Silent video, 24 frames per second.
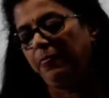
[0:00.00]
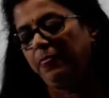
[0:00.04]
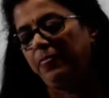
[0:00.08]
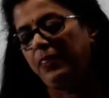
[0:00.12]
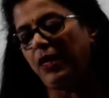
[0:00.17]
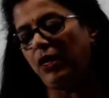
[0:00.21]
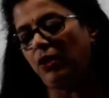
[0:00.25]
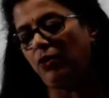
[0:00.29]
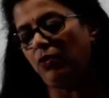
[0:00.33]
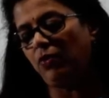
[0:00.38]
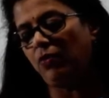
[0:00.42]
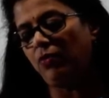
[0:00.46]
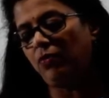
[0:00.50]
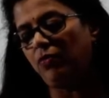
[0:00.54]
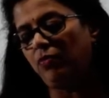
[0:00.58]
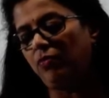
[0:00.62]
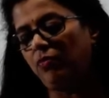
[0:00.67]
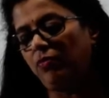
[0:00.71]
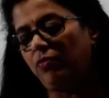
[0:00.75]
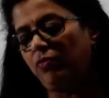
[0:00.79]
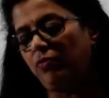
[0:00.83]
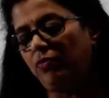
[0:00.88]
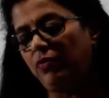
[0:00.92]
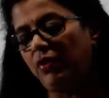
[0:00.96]
Then
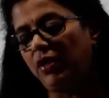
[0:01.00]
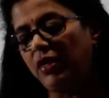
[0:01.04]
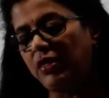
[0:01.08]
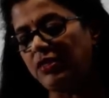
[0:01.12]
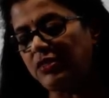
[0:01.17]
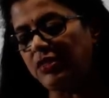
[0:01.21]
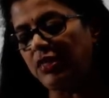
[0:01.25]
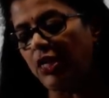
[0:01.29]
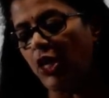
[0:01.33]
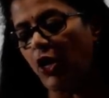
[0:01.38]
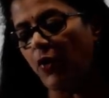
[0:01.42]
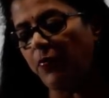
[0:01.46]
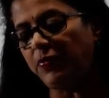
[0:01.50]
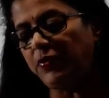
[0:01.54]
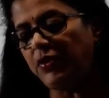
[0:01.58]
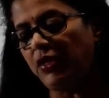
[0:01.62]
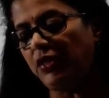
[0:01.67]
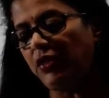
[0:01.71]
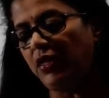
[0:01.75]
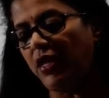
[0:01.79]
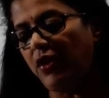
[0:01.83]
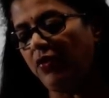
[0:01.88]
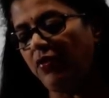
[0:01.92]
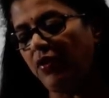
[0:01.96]
in C
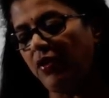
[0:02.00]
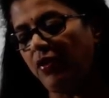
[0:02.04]
option they are